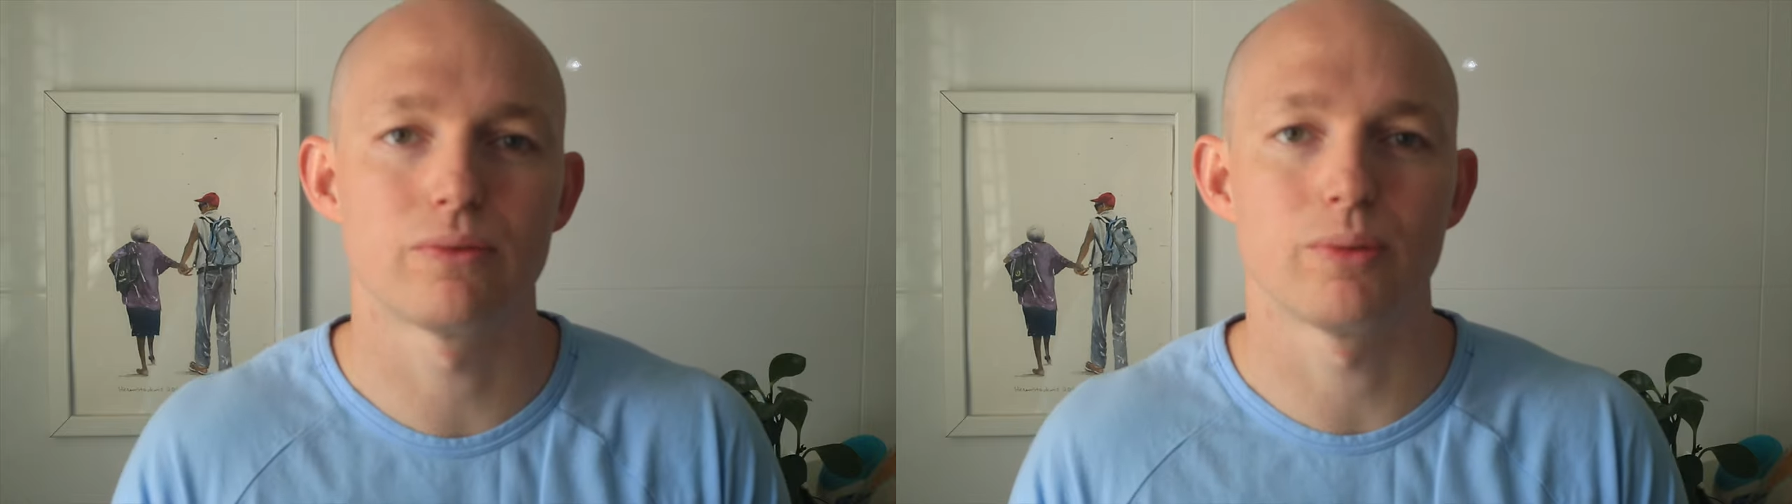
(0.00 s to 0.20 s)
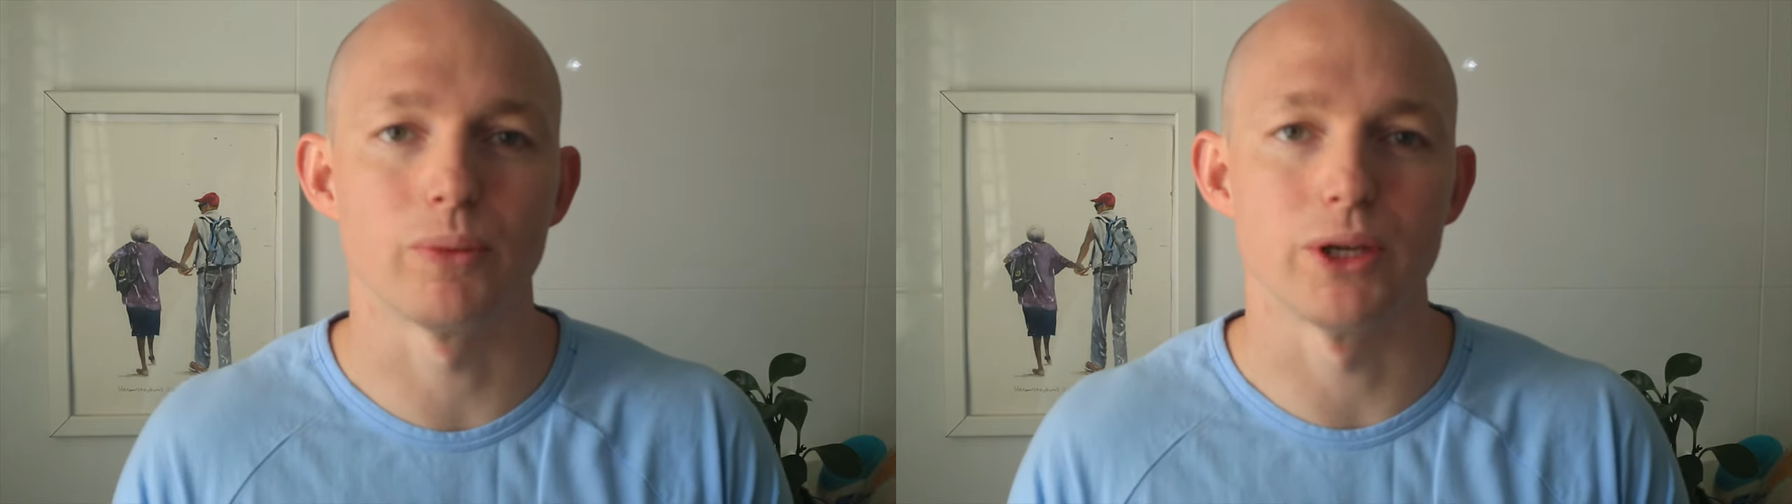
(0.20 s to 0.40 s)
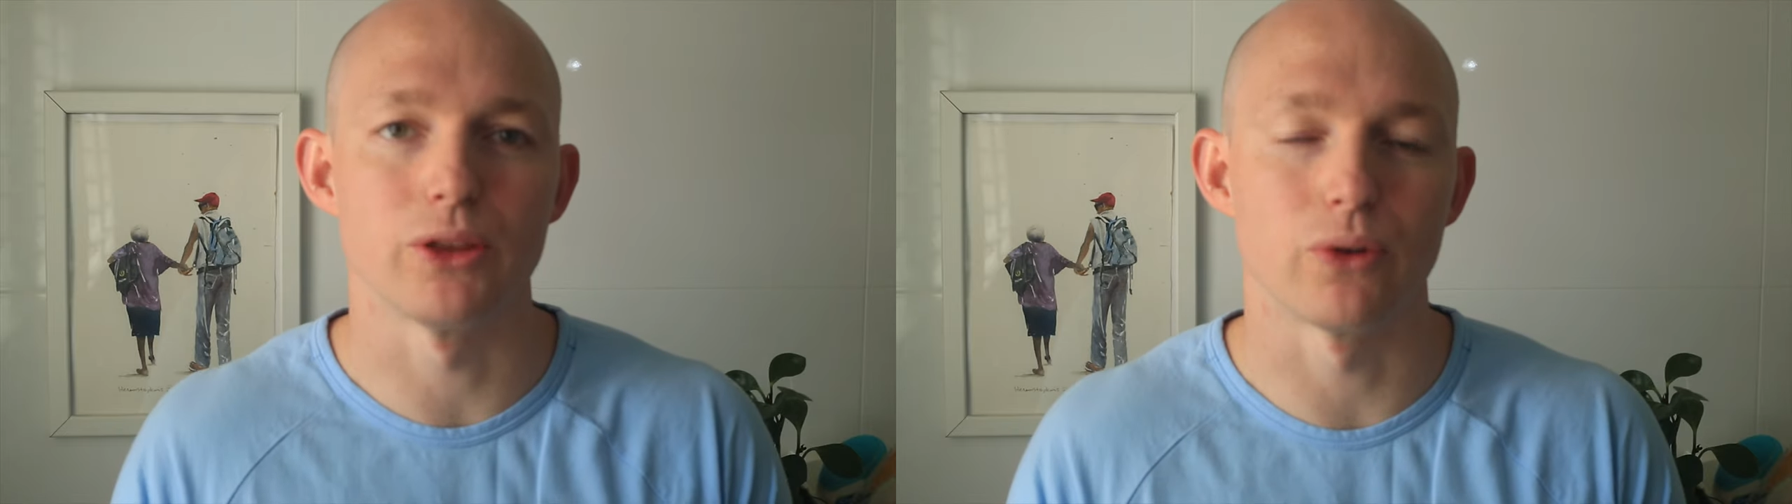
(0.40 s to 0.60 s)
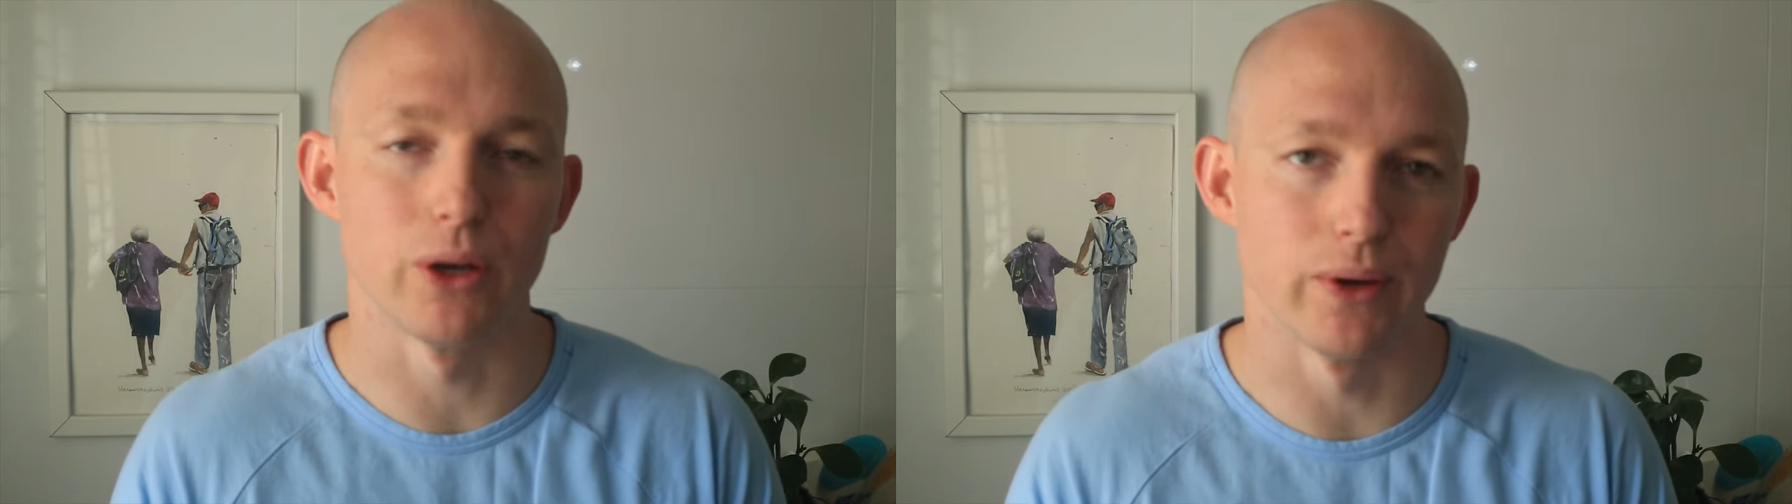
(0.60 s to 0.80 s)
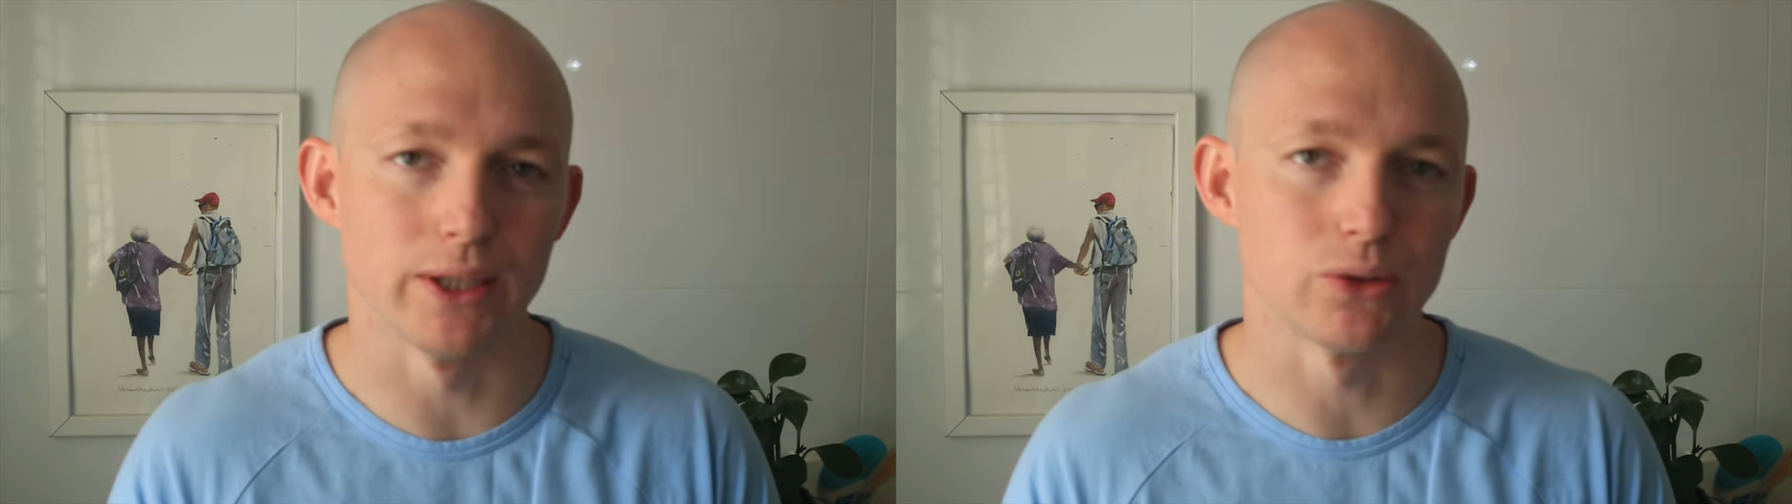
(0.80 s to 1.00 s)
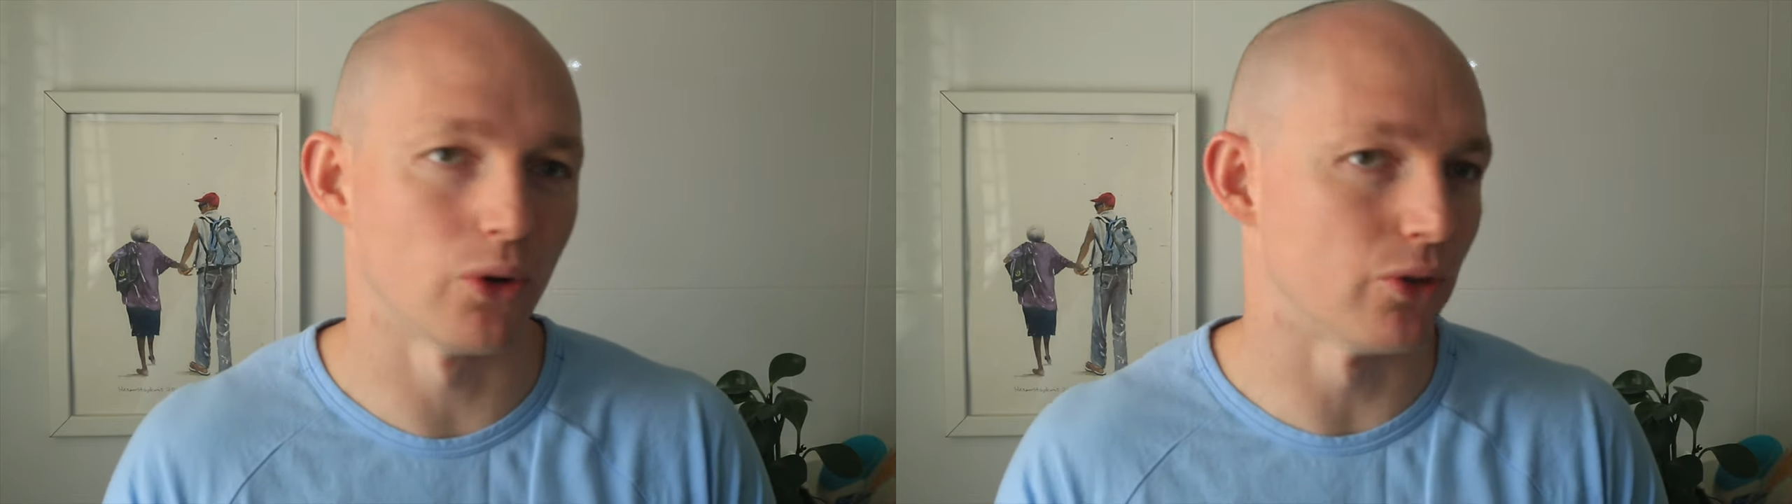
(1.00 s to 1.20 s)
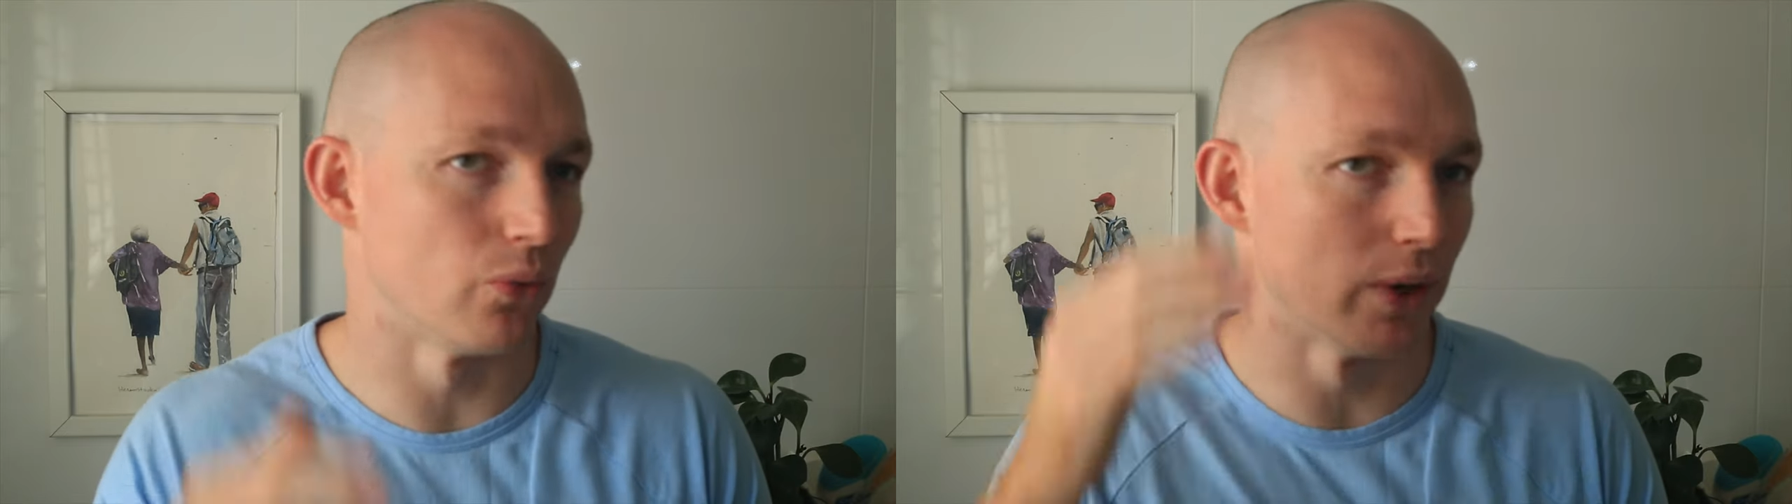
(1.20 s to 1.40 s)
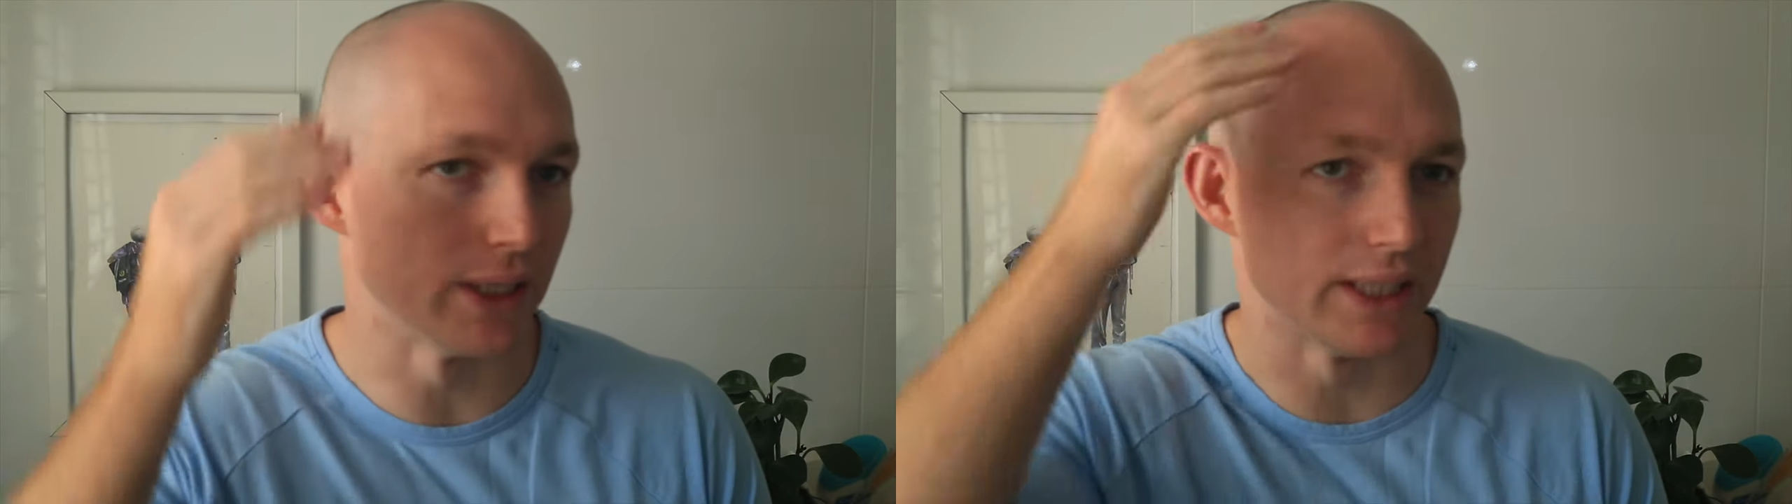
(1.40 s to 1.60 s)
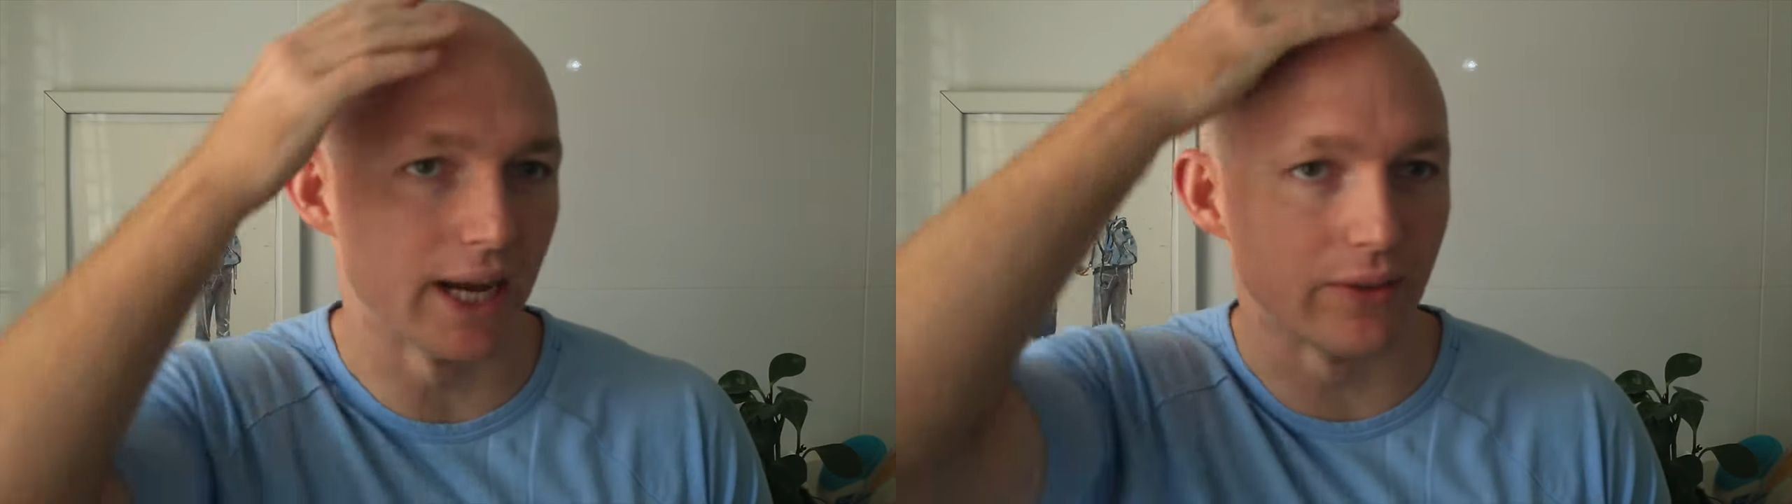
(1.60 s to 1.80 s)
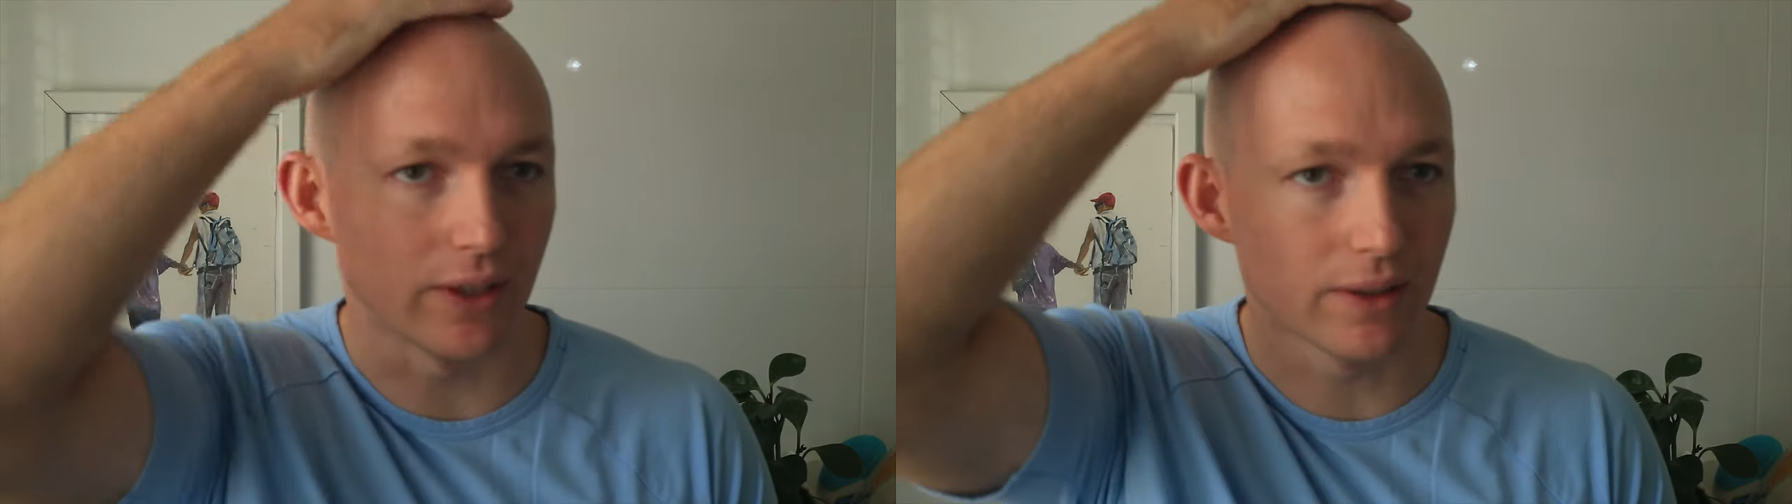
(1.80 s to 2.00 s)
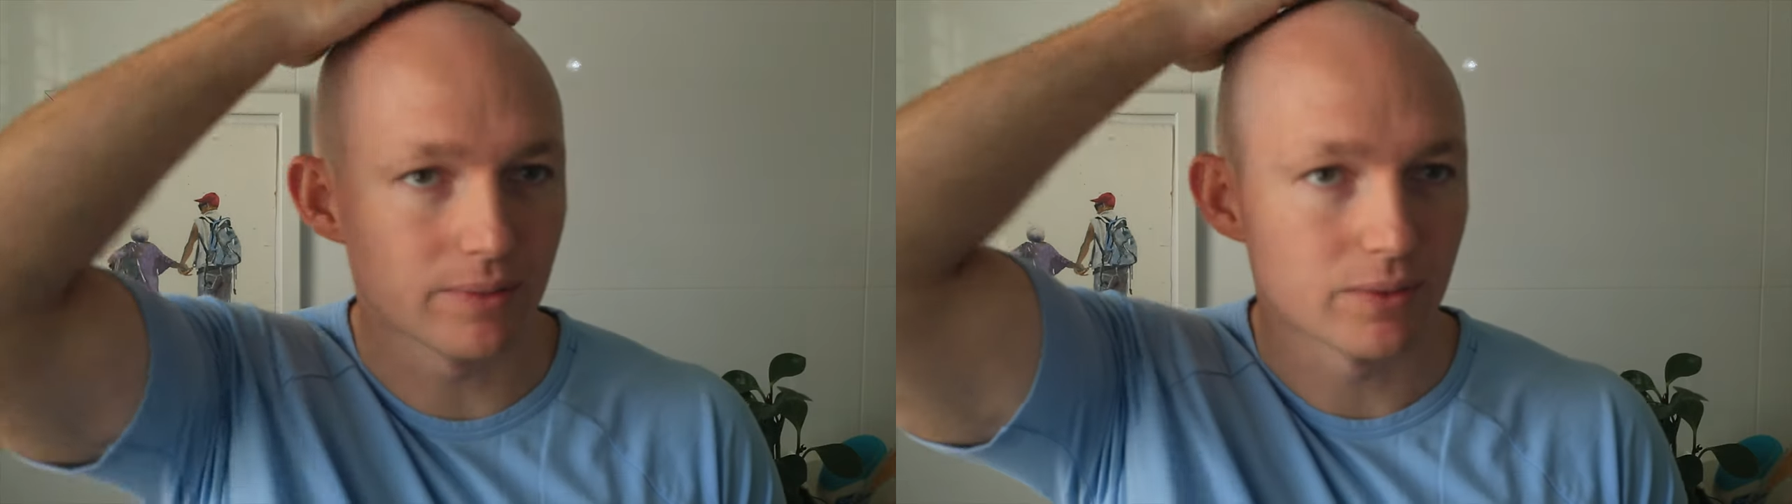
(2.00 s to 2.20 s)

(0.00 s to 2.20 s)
probably 3 weeks worth of wet shaving,